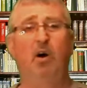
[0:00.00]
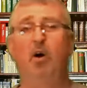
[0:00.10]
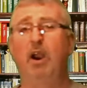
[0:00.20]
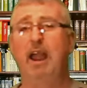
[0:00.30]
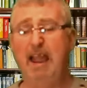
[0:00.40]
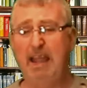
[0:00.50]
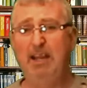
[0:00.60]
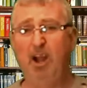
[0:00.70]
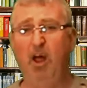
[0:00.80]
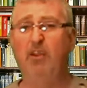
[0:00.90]
or
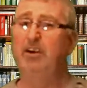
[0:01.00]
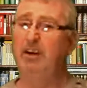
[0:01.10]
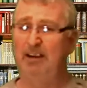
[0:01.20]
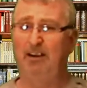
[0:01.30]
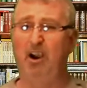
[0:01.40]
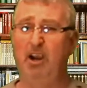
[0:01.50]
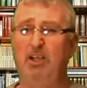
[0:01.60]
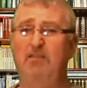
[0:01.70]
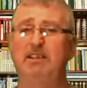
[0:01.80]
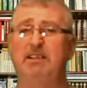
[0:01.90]
any other
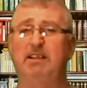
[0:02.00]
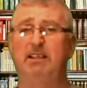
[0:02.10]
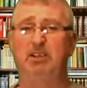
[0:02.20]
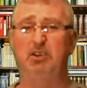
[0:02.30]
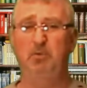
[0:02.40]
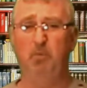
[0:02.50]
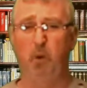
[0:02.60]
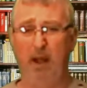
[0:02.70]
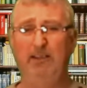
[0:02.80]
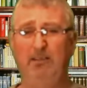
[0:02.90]
characteristic that you
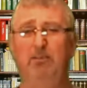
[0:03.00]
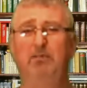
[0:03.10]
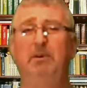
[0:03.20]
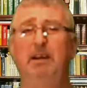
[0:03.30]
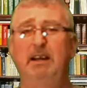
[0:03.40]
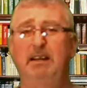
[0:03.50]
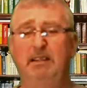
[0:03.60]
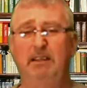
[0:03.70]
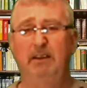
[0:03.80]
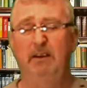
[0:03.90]
want to
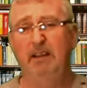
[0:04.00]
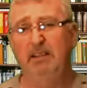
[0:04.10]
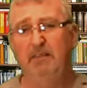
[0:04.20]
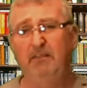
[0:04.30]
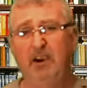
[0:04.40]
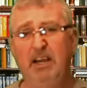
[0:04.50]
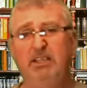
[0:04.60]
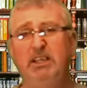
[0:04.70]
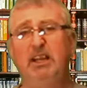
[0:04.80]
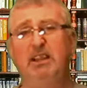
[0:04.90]

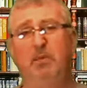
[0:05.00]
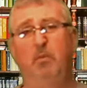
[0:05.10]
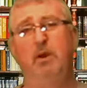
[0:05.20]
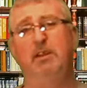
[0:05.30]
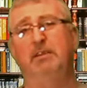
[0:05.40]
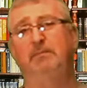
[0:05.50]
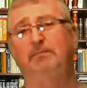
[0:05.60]
differentiate them with,